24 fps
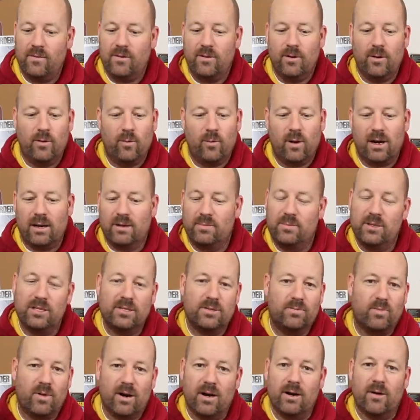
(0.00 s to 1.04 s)
You don't want to be
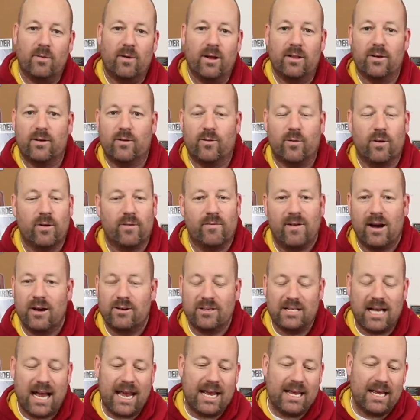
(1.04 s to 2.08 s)
spreading around the
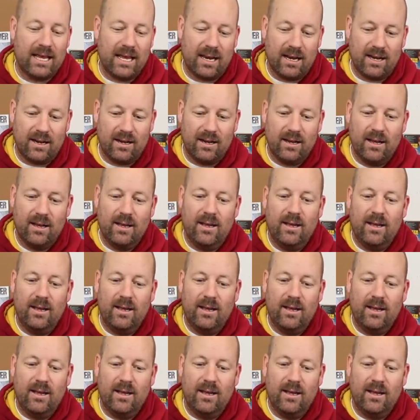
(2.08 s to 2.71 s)
coronavirus. I get it.